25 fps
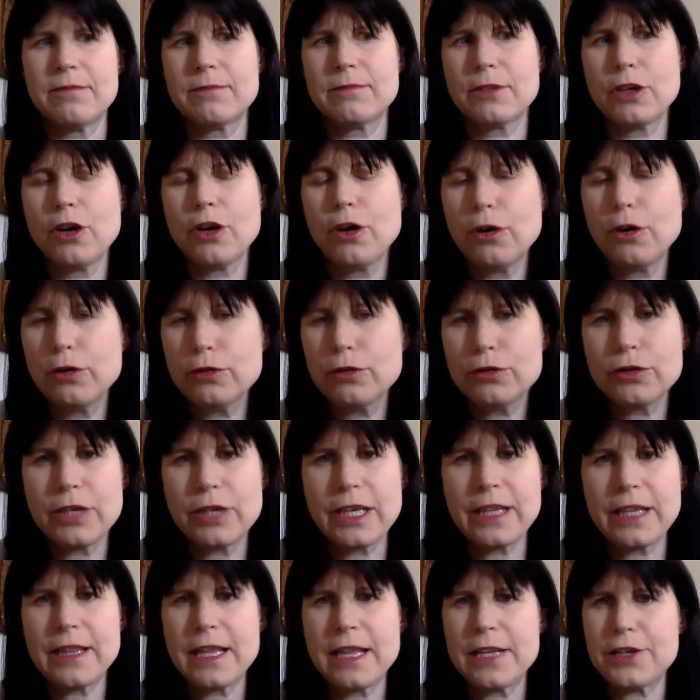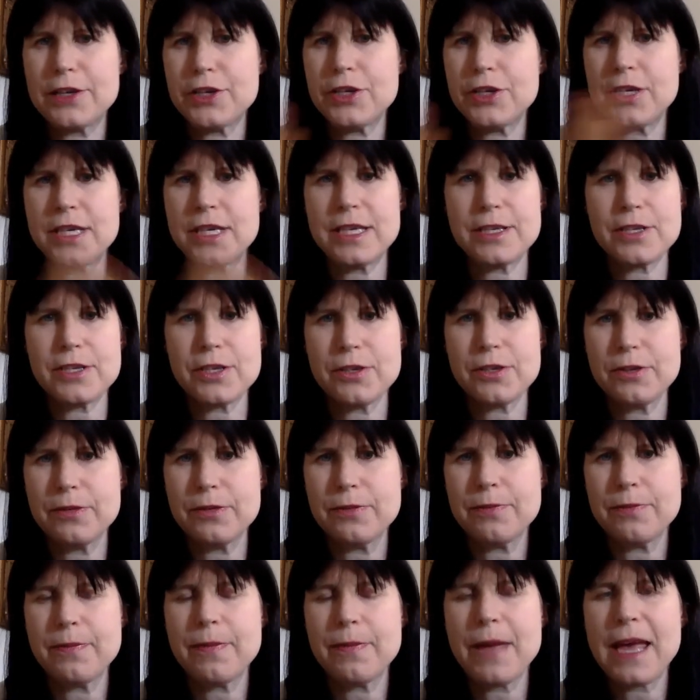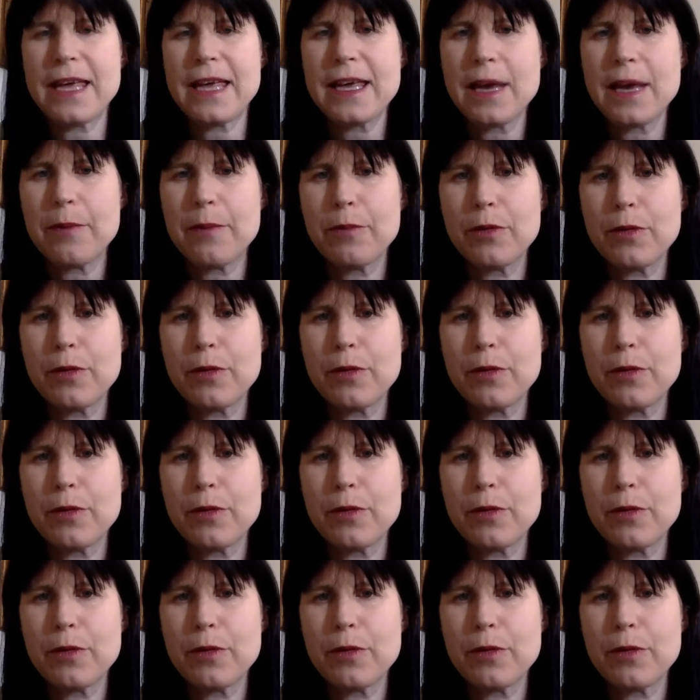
cold drink that you need to make up